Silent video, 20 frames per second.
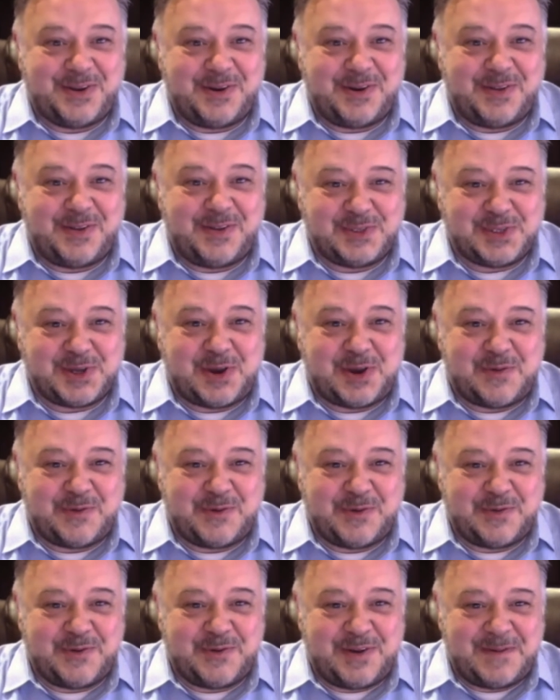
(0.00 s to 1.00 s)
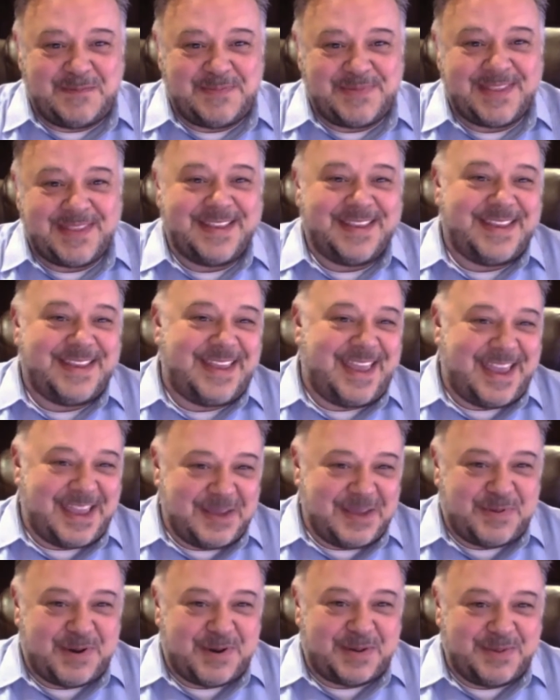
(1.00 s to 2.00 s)
your other software from? Yeah,
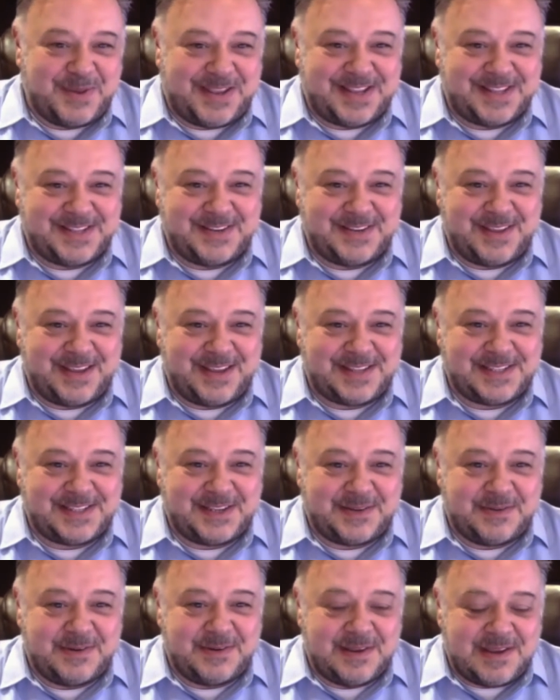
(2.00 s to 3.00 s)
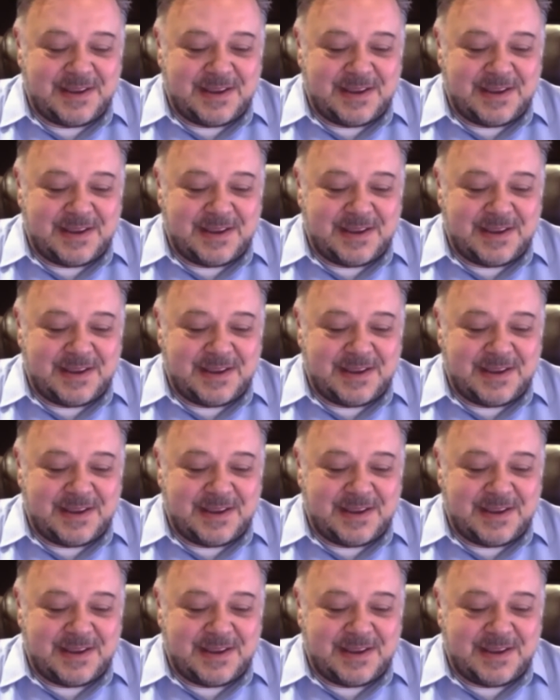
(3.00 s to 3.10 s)
you probably could do that too.